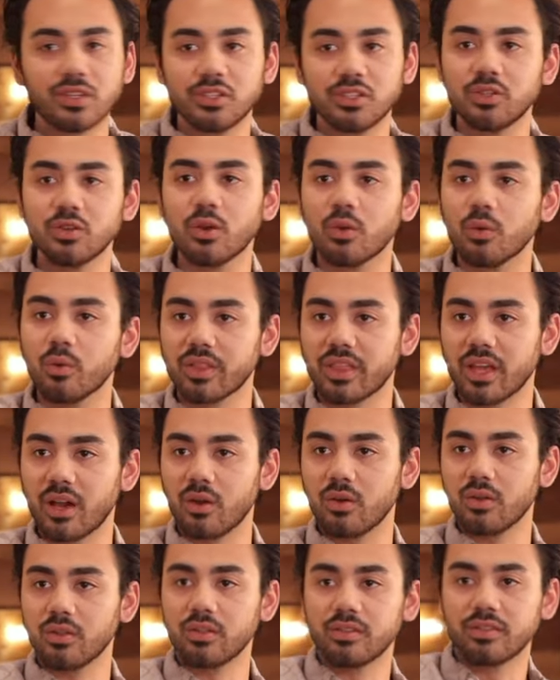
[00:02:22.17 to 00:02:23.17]
do it
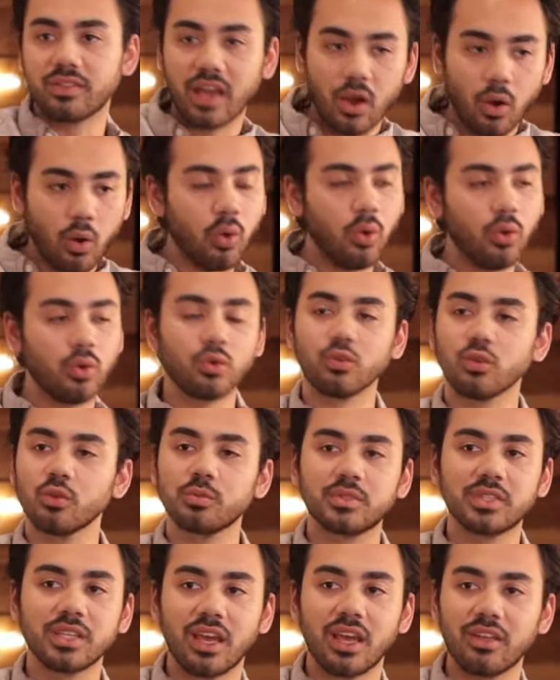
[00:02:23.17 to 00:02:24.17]
without that whole group
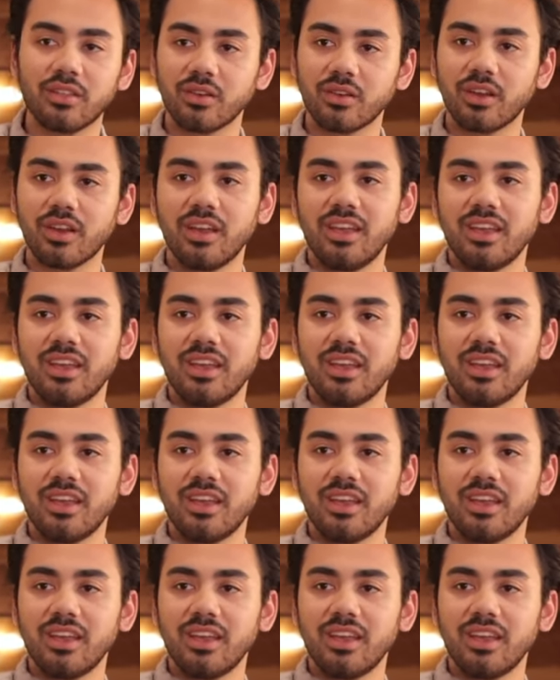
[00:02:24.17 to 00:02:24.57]
together.